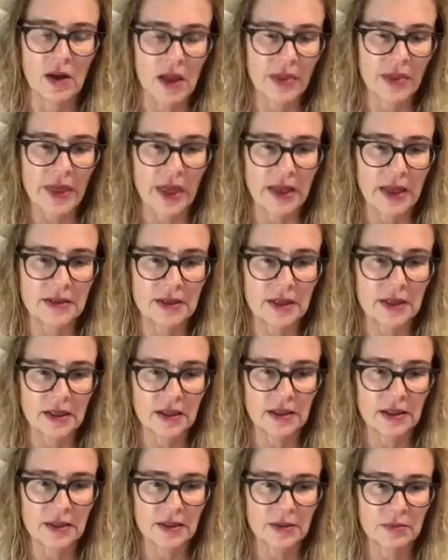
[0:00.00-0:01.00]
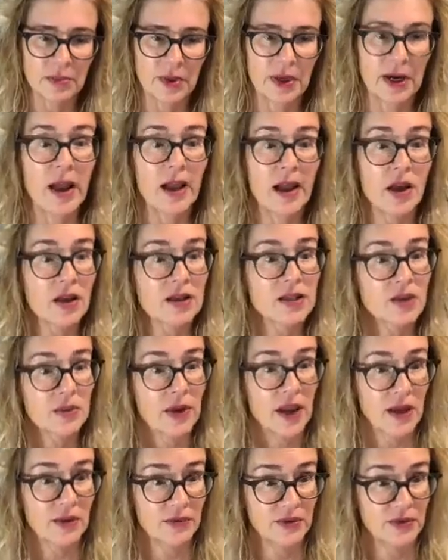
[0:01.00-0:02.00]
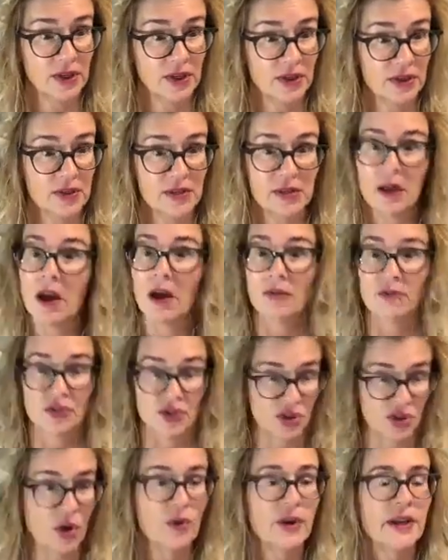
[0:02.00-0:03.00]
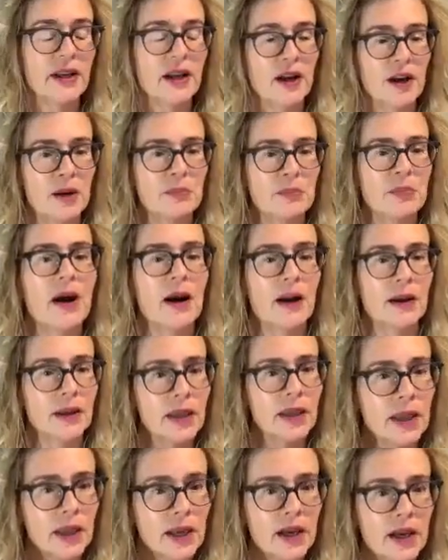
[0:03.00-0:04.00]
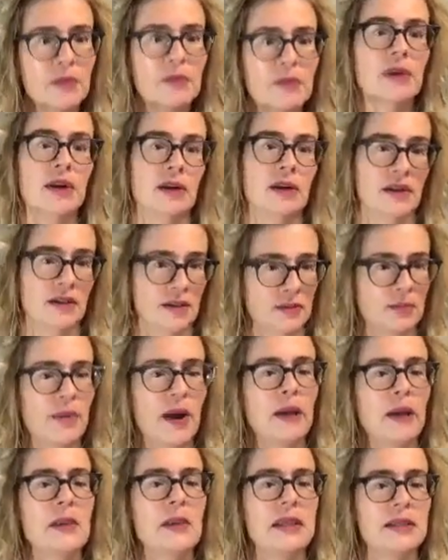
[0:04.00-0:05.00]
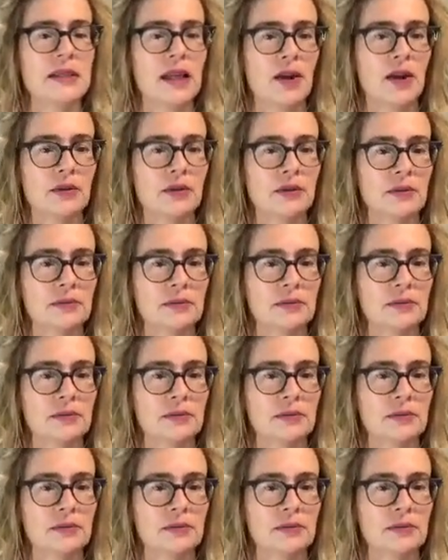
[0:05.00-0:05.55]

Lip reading: authentic, but I also have fears of showing up on camera by myself.